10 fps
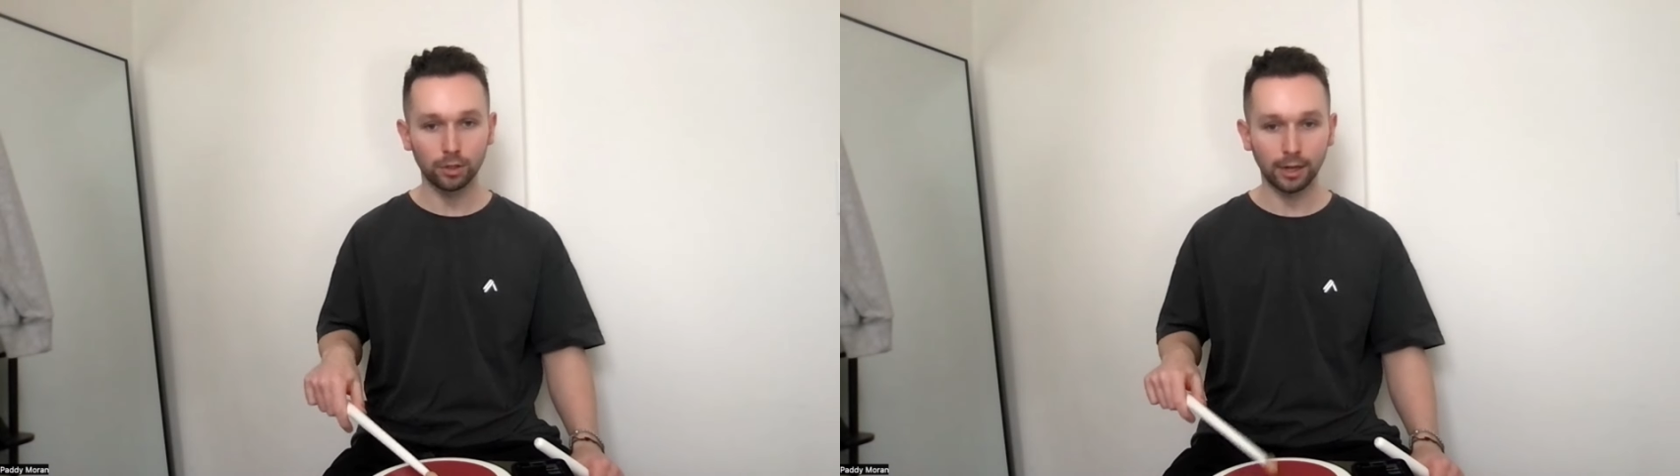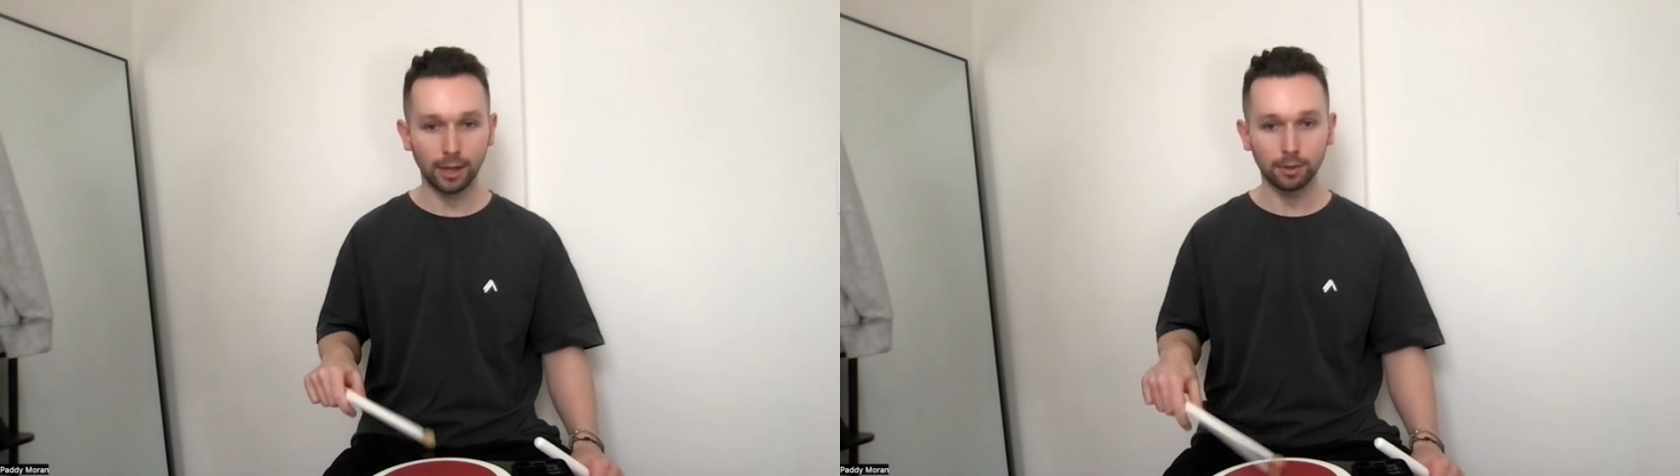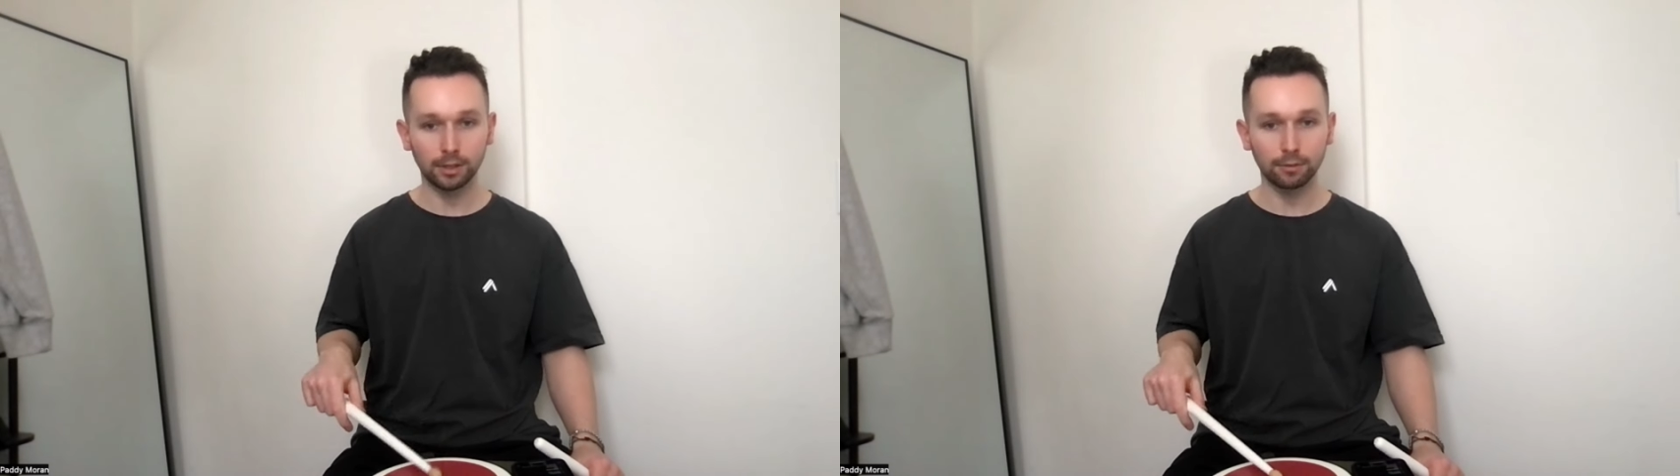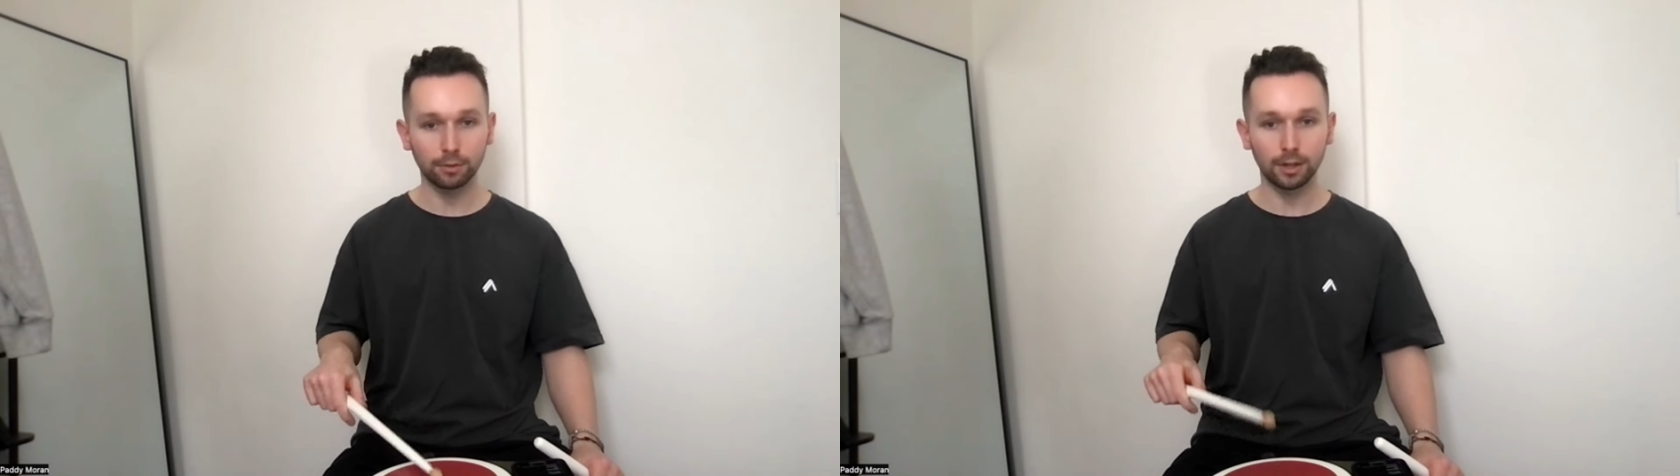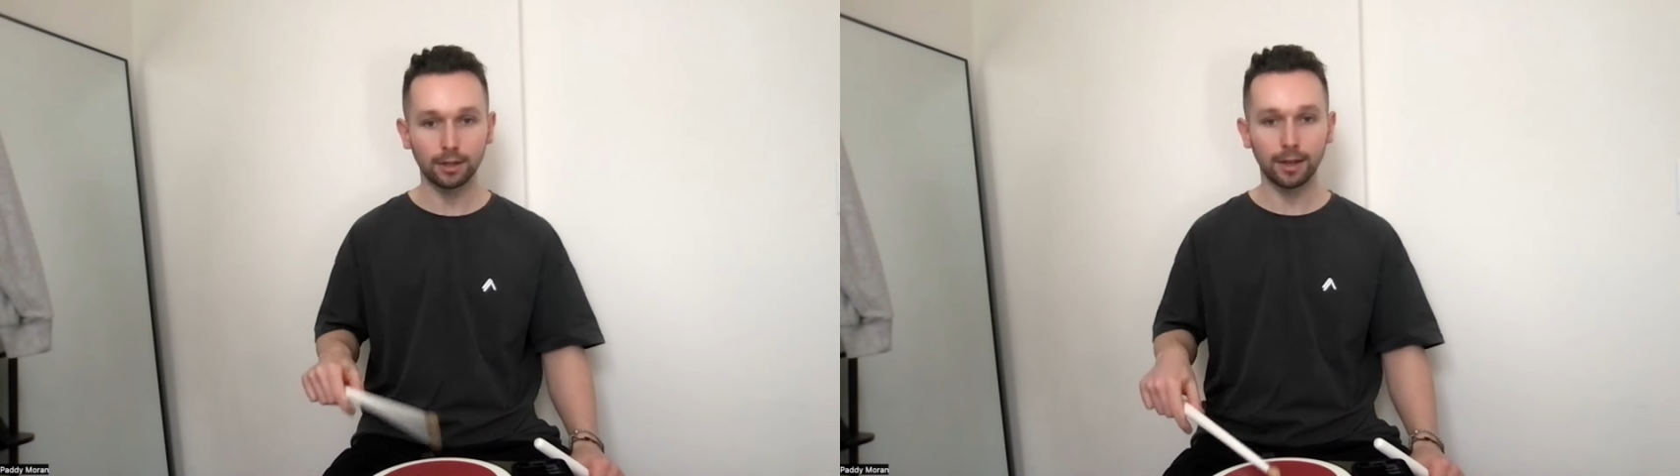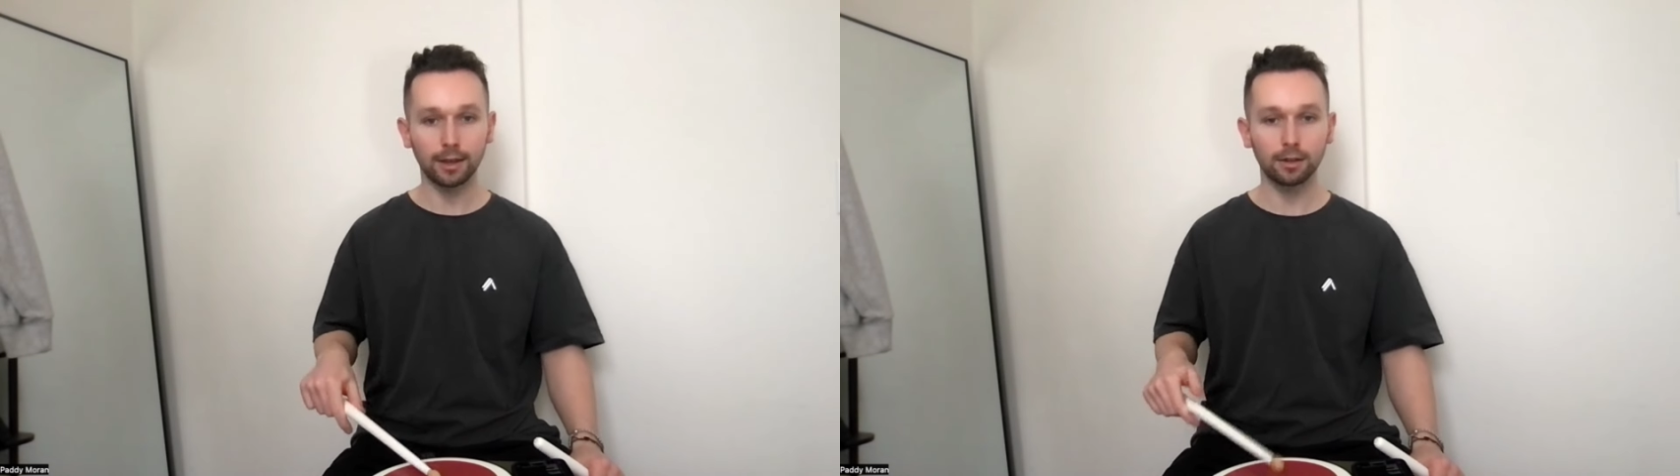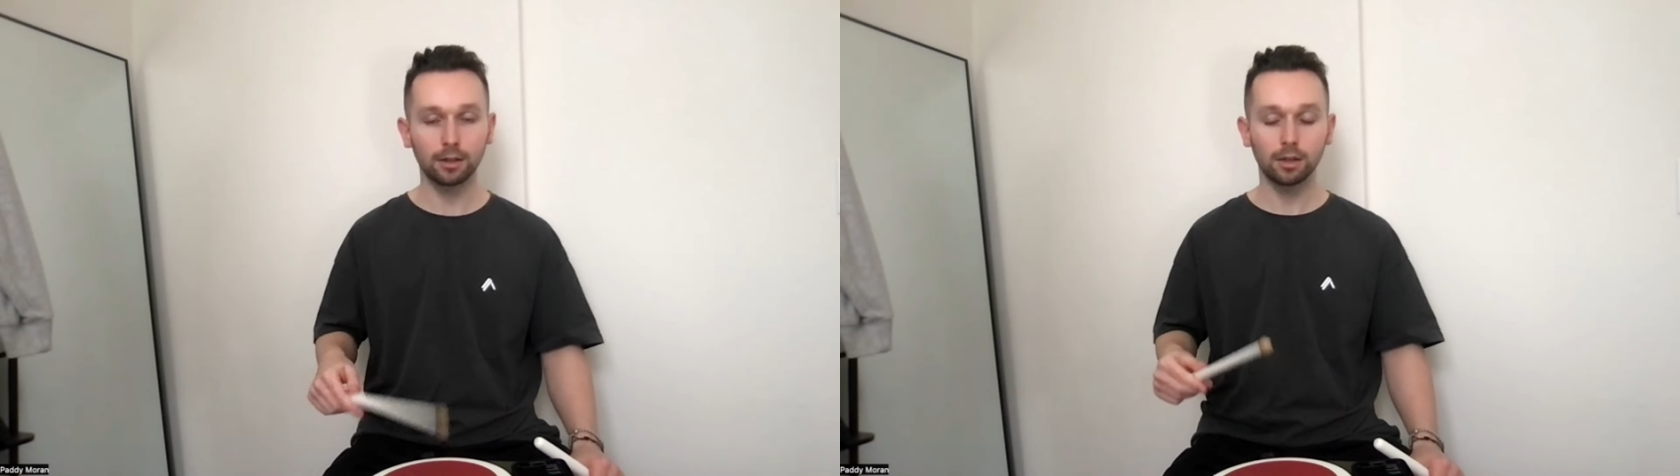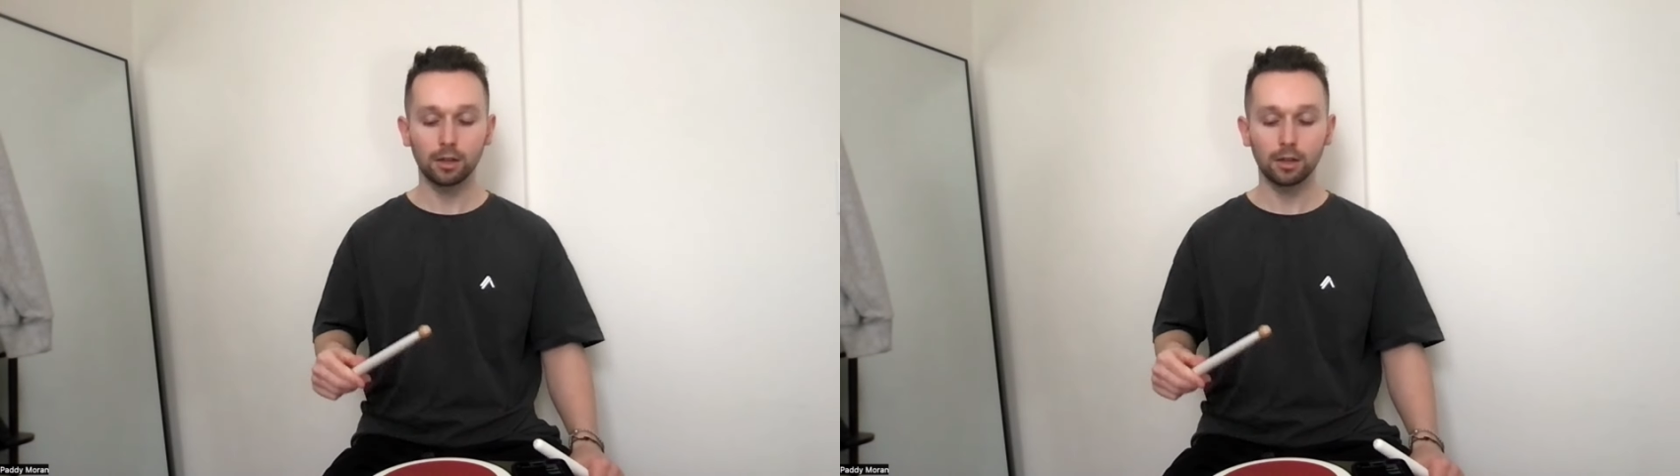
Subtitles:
dynamic level like that.